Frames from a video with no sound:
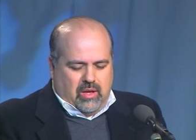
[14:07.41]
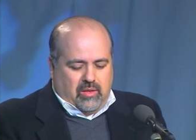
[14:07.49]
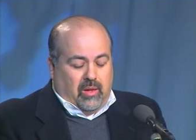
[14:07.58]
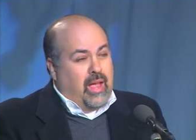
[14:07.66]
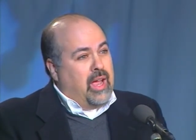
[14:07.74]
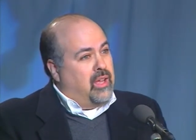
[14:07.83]

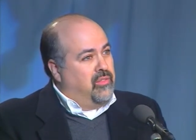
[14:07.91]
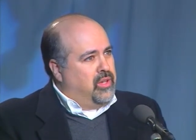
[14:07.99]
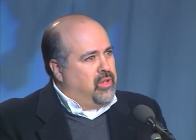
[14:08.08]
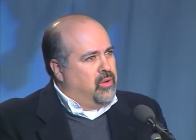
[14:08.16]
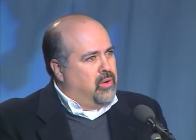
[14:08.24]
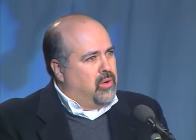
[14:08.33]
the lack of a
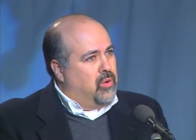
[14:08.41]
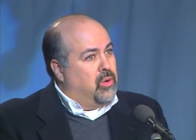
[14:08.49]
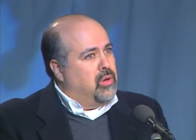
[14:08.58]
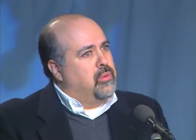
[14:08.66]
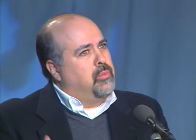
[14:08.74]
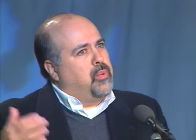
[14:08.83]
cure,
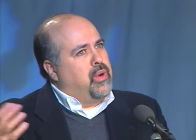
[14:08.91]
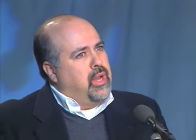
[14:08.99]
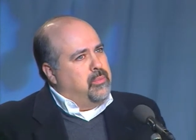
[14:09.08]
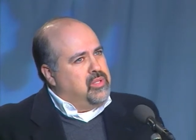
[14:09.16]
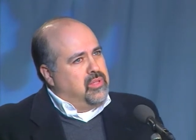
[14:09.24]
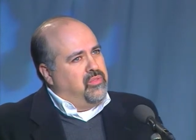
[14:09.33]
or
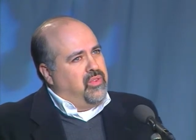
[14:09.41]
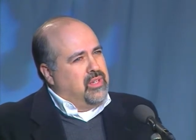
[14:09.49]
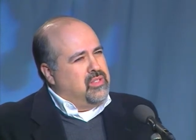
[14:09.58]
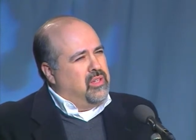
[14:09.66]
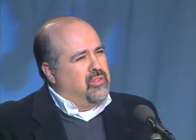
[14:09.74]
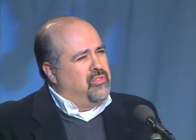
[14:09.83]
perhaps in the
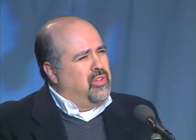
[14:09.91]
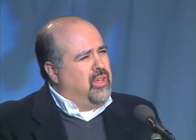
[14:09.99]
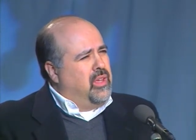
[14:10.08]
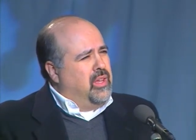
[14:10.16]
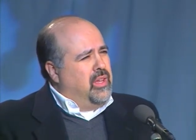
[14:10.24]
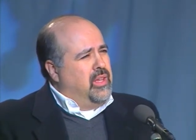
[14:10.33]
face of
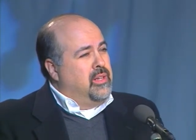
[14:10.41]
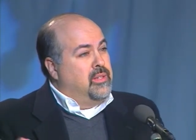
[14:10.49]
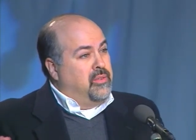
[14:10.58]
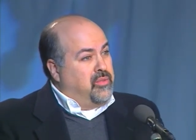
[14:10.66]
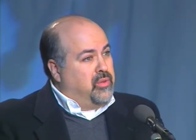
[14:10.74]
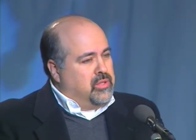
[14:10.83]

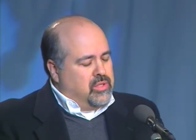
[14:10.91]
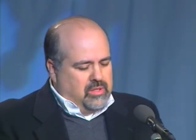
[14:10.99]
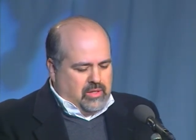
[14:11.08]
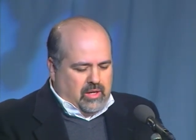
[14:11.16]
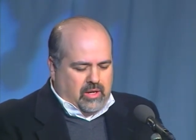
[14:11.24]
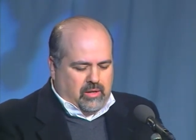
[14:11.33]

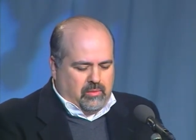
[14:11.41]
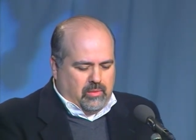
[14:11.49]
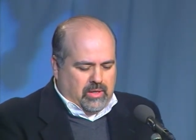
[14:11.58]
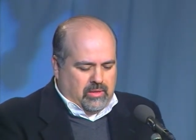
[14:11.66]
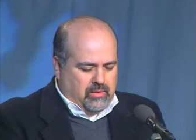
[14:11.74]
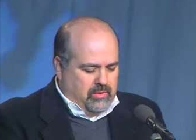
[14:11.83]
indifference uh,
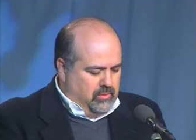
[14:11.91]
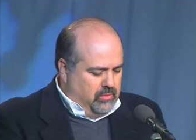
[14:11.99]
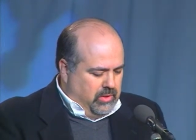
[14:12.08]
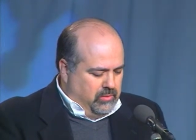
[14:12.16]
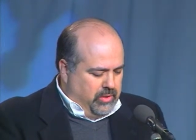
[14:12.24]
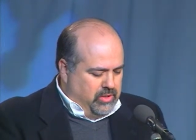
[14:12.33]
when
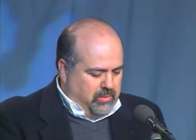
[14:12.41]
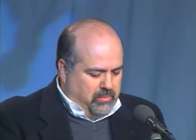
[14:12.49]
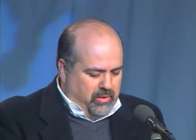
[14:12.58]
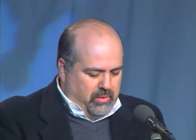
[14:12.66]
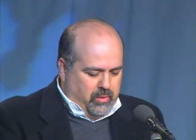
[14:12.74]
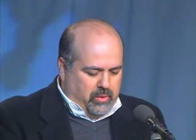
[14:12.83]
we reach a
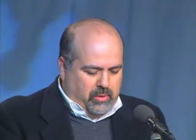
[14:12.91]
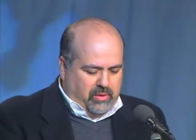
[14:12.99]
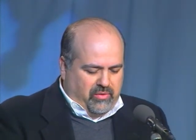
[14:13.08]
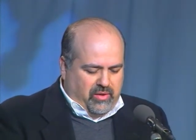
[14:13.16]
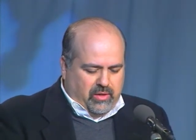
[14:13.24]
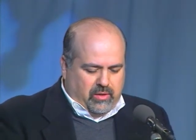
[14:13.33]
point where we
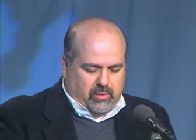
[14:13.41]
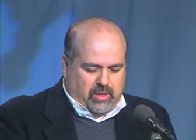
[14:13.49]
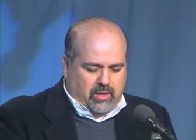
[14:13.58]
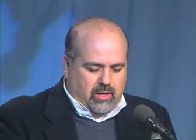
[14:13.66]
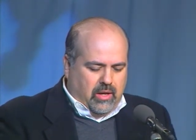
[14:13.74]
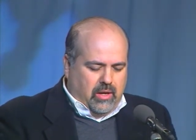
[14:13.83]
feel
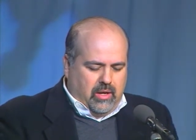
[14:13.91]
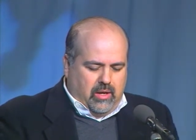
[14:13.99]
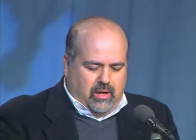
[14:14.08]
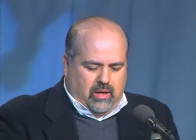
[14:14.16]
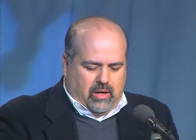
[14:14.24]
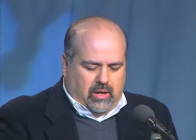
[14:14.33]
we
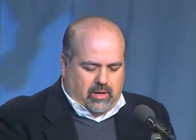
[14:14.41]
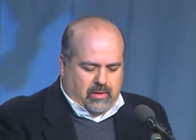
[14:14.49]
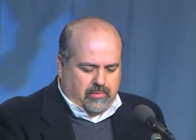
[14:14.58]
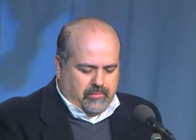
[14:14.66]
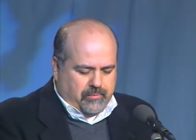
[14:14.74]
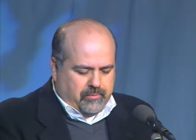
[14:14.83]
uh,